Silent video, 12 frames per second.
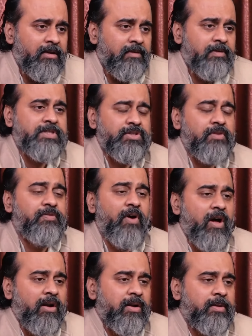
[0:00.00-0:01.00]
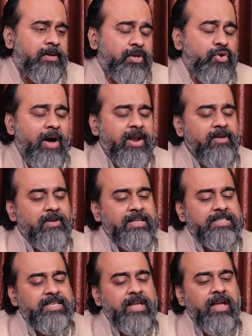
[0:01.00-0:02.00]
First of all, you are
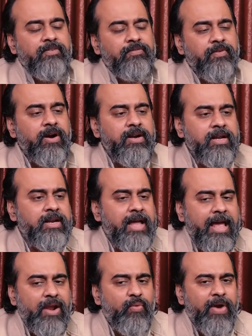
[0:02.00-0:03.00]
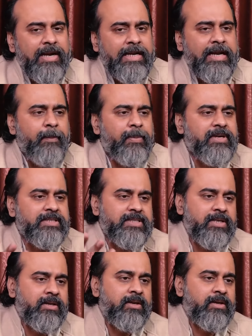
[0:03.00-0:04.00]
investing effort in elevating a
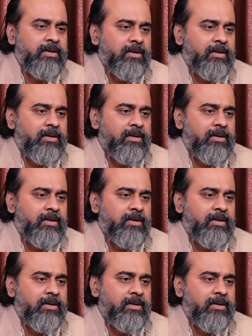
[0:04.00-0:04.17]
person.